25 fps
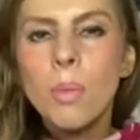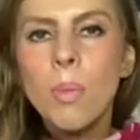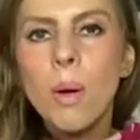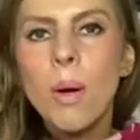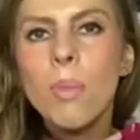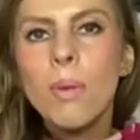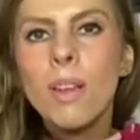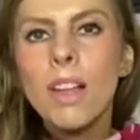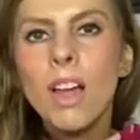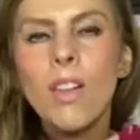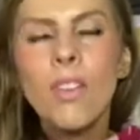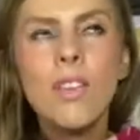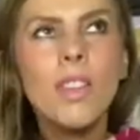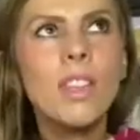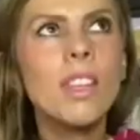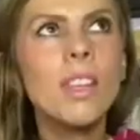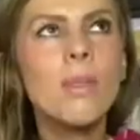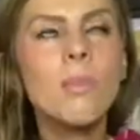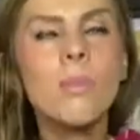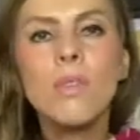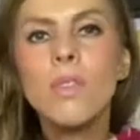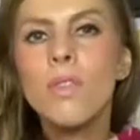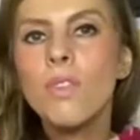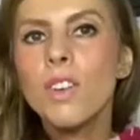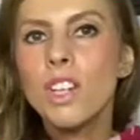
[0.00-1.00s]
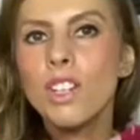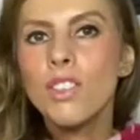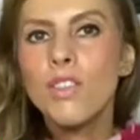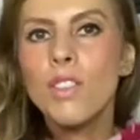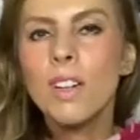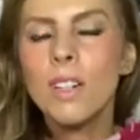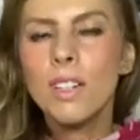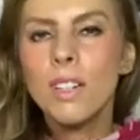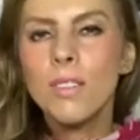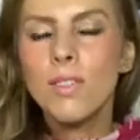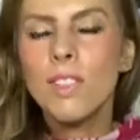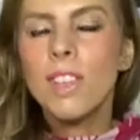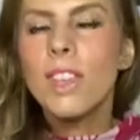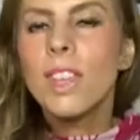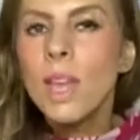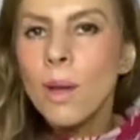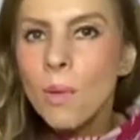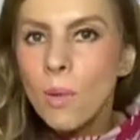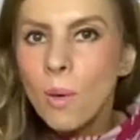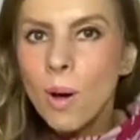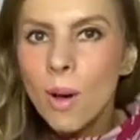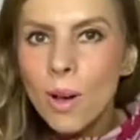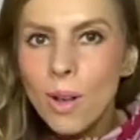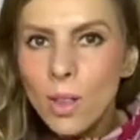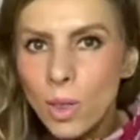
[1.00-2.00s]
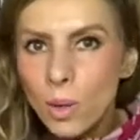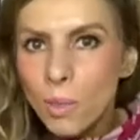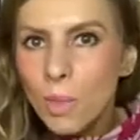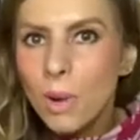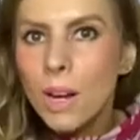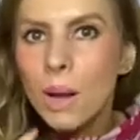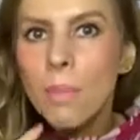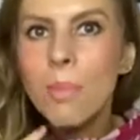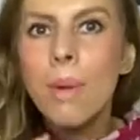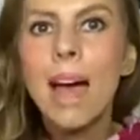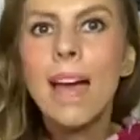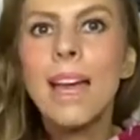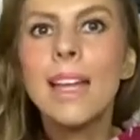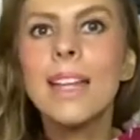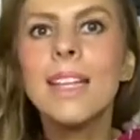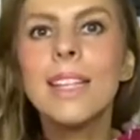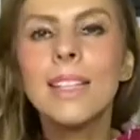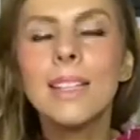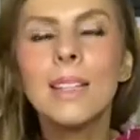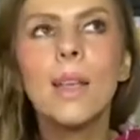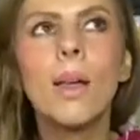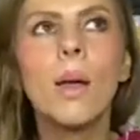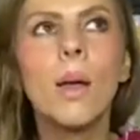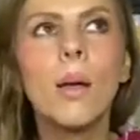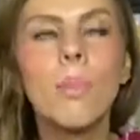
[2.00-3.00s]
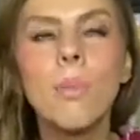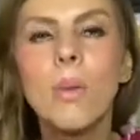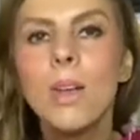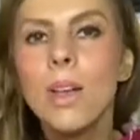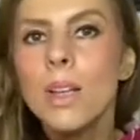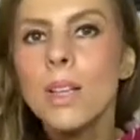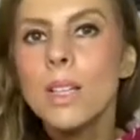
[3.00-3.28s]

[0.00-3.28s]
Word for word: probably i think they're more restricted than they were than when i made them